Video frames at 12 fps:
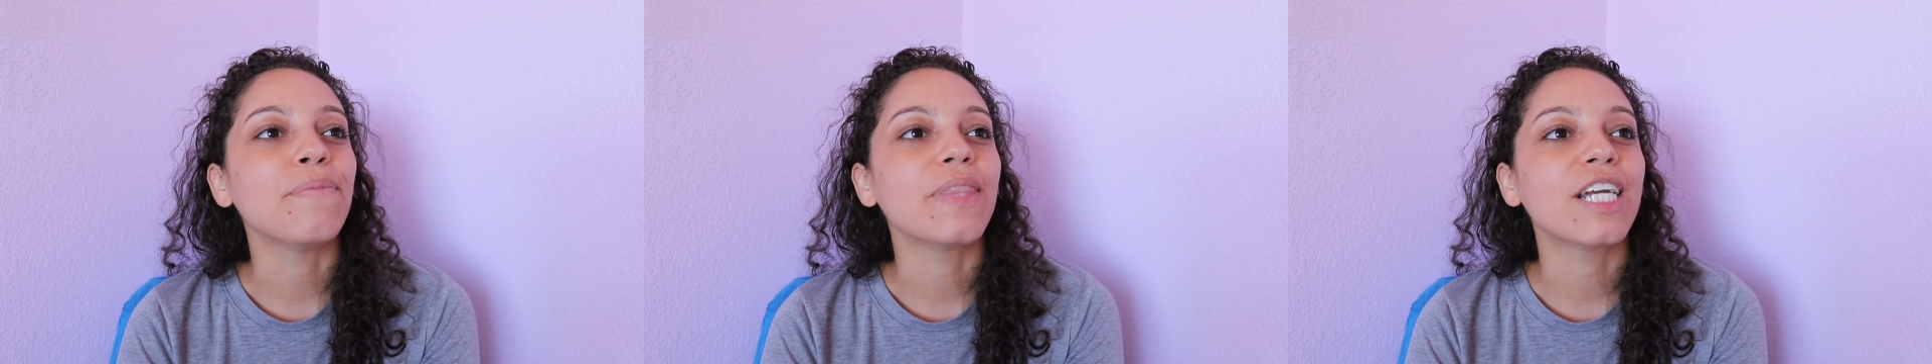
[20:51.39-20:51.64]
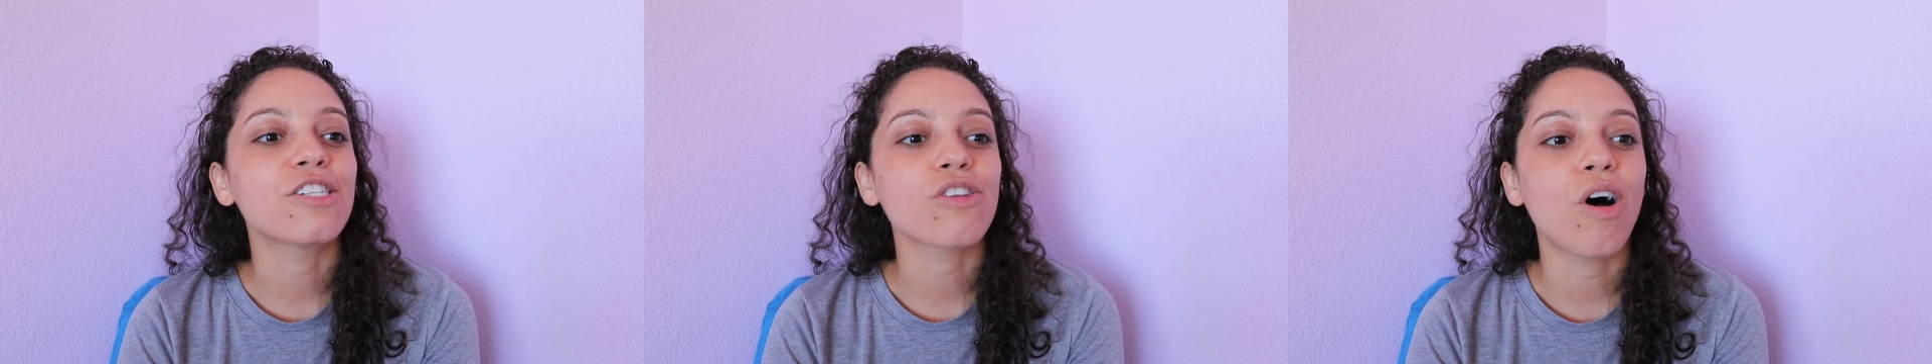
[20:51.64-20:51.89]

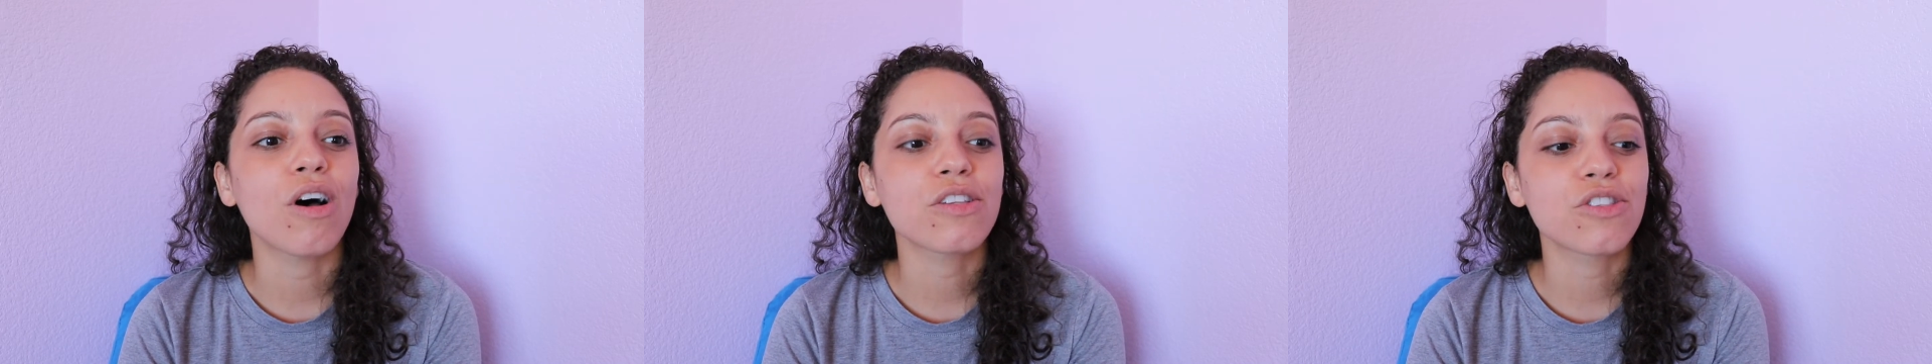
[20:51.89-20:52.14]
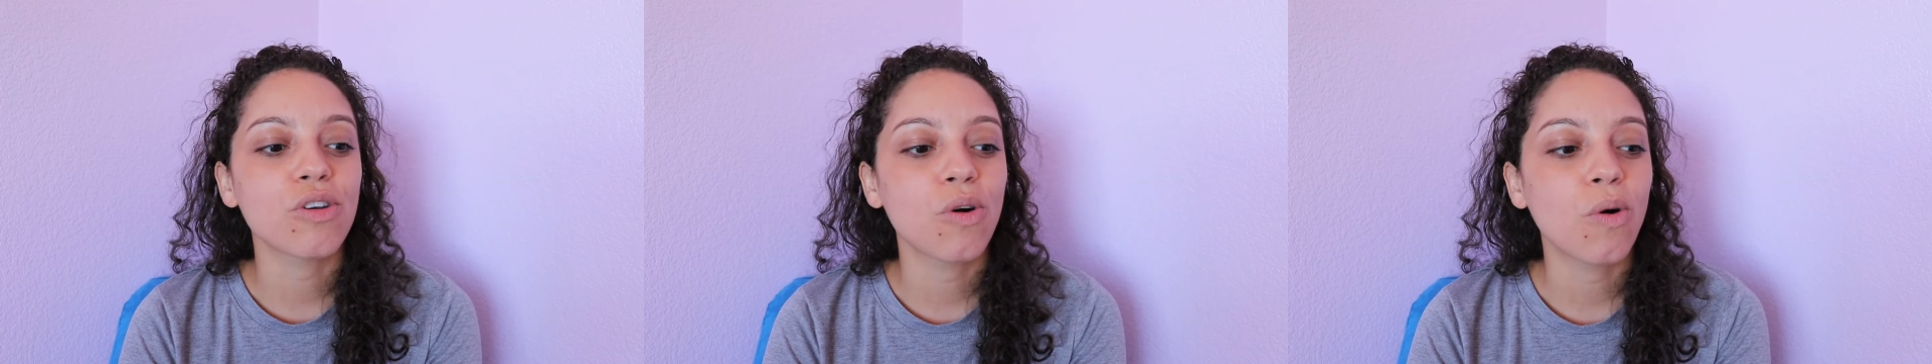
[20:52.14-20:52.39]
There's
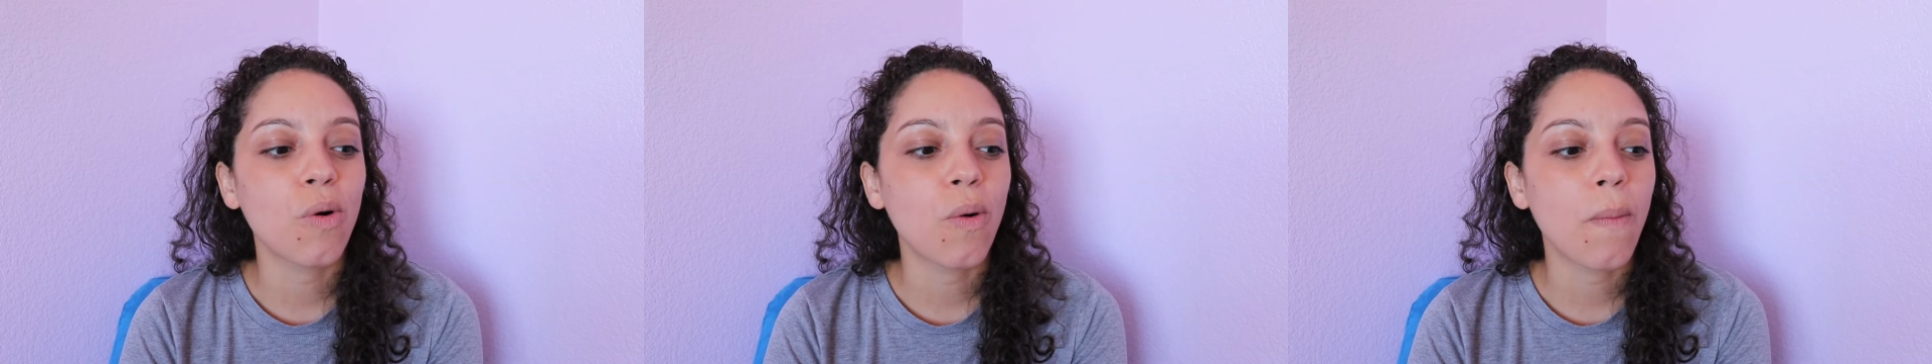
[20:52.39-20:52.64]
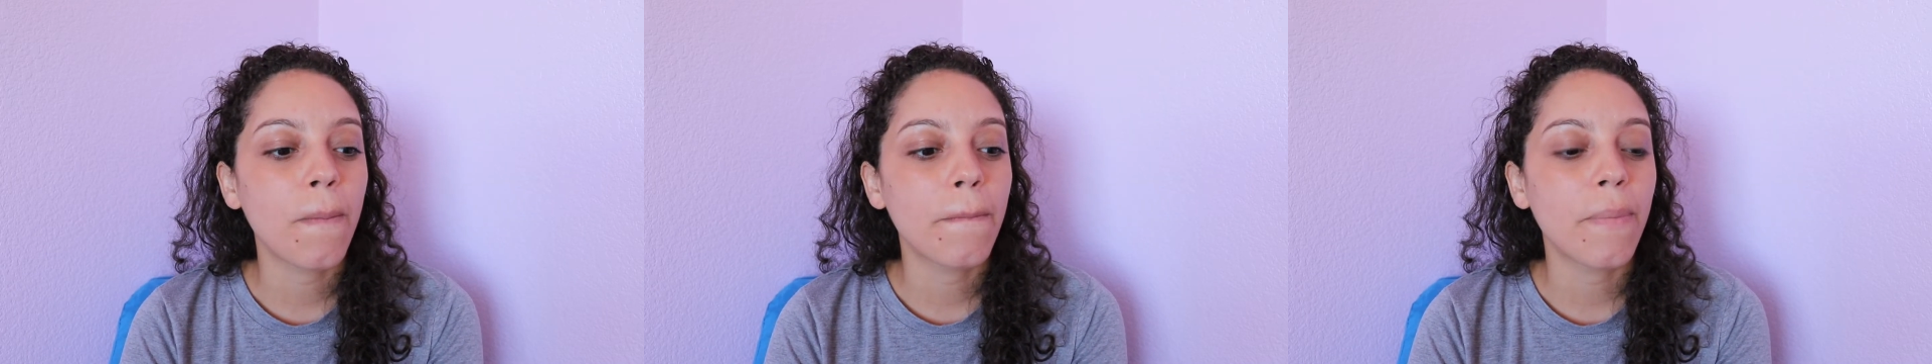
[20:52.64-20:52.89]

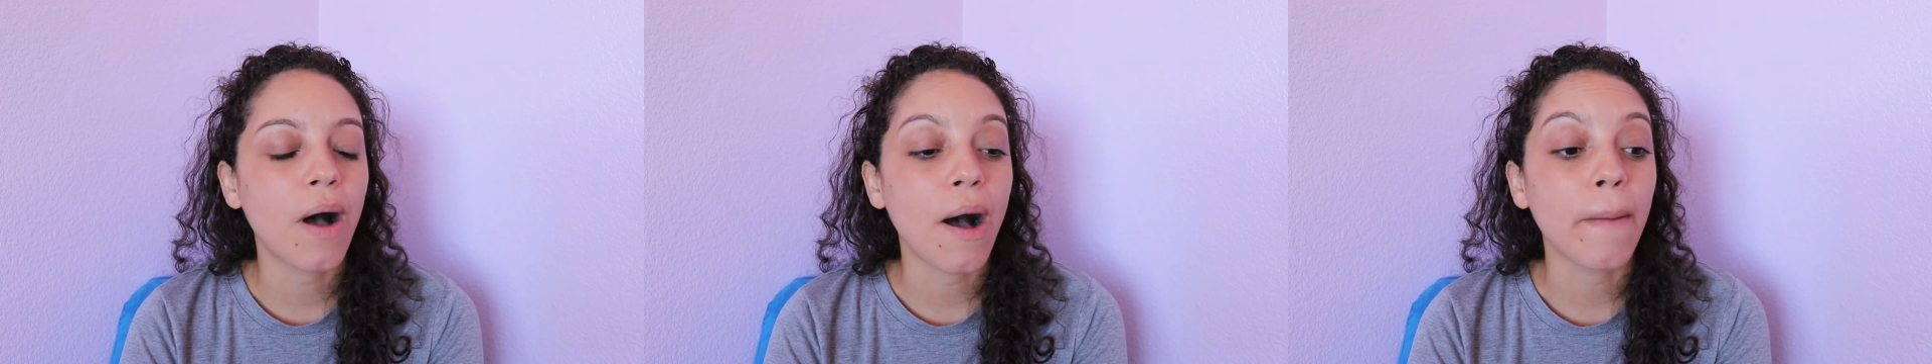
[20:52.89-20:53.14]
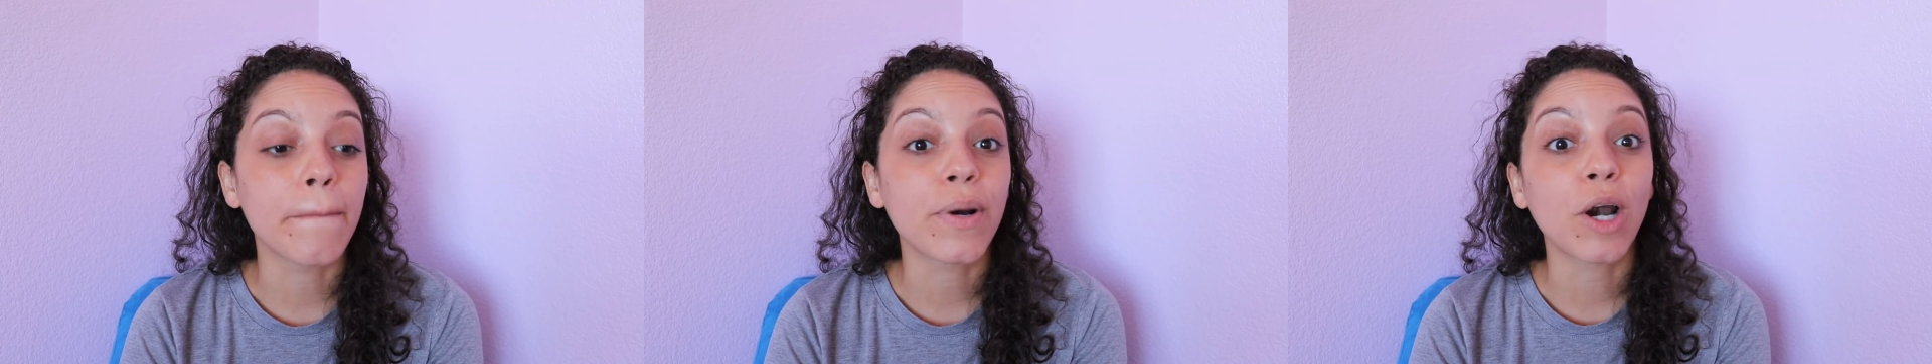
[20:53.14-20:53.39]
also
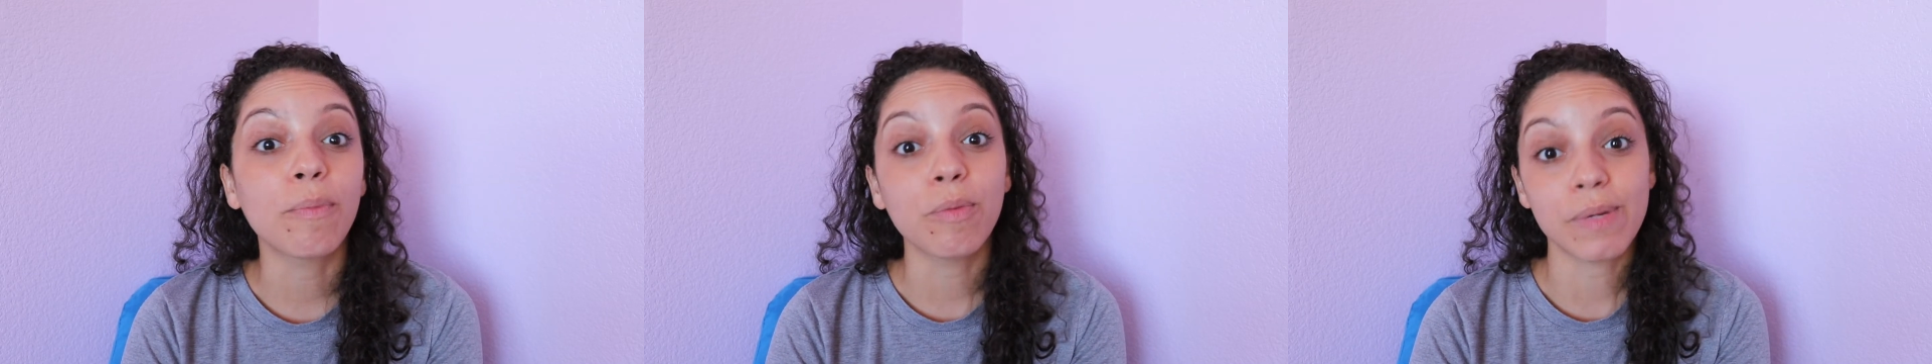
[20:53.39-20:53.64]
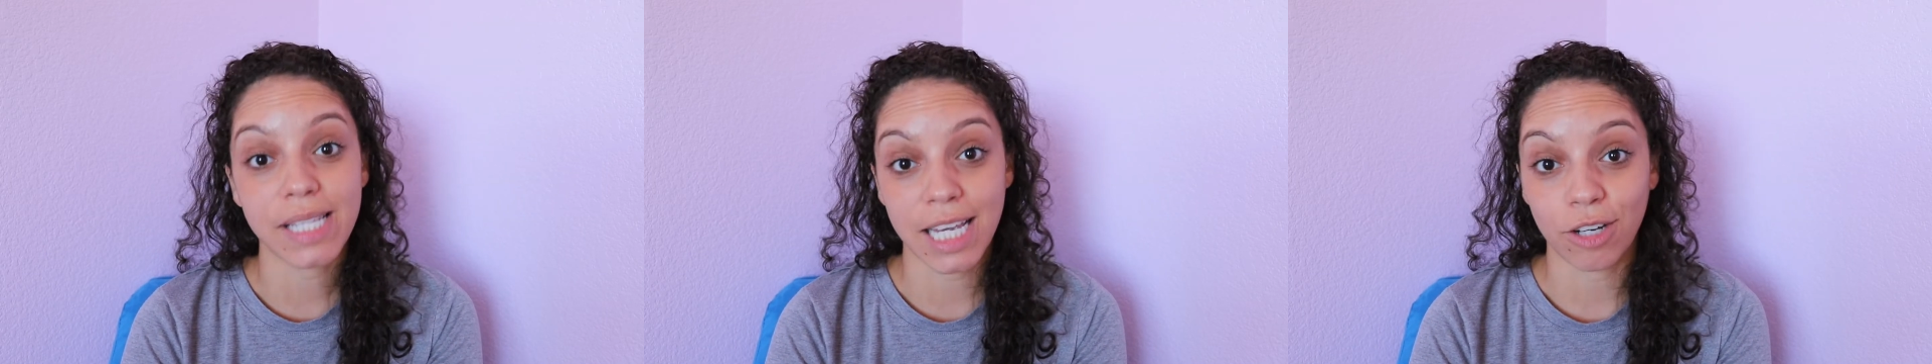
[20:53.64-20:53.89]
purple
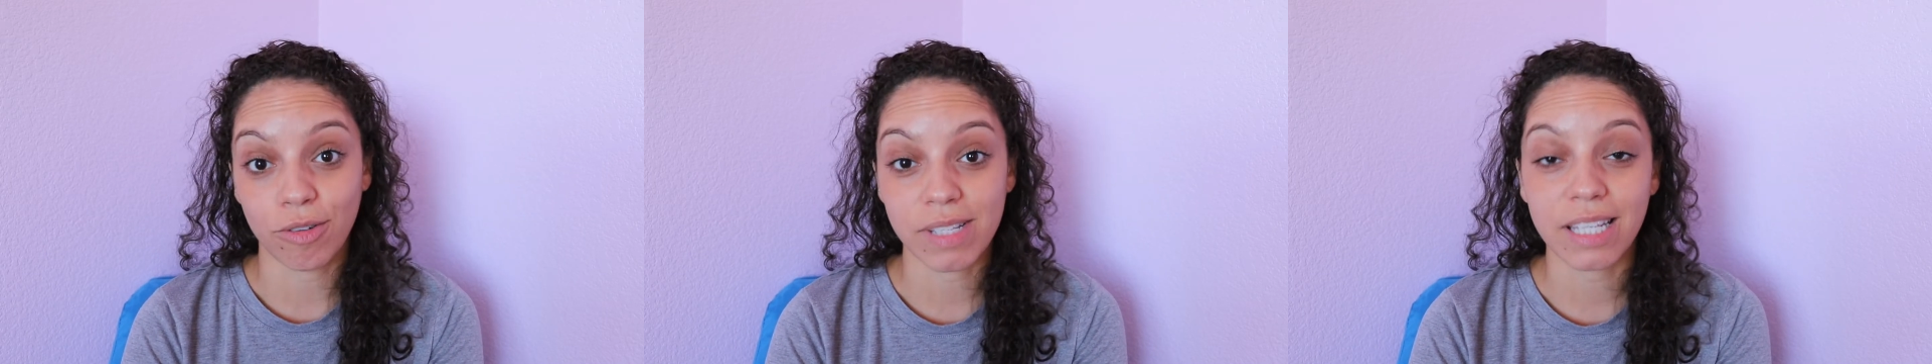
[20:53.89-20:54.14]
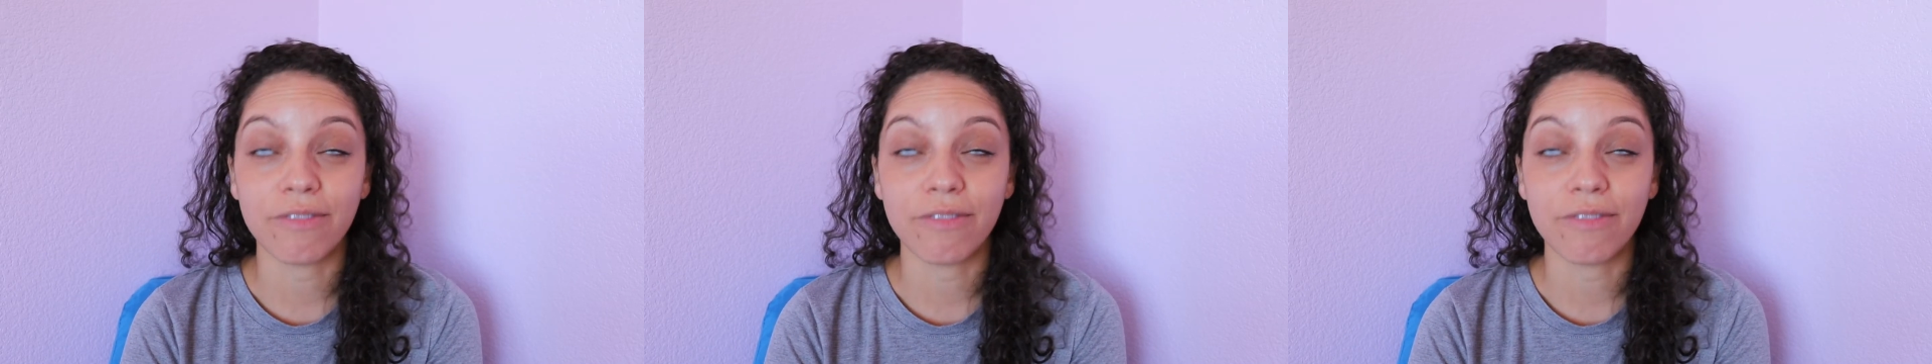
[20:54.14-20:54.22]
potatoes.